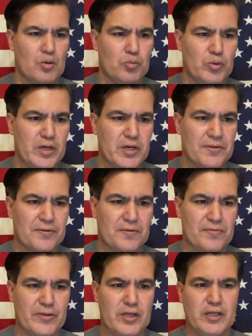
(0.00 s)
With
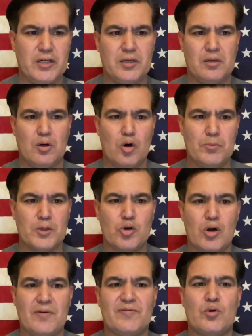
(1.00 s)
the
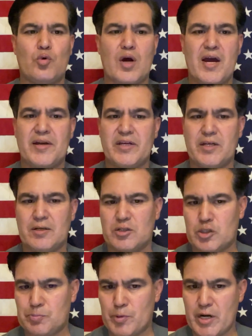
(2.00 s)
Omicron variety
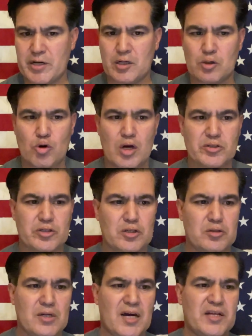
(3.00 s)
spreading across the
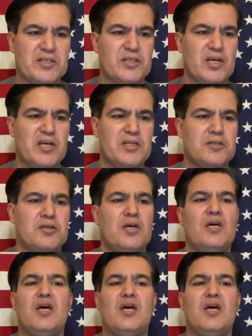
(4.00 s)
United States,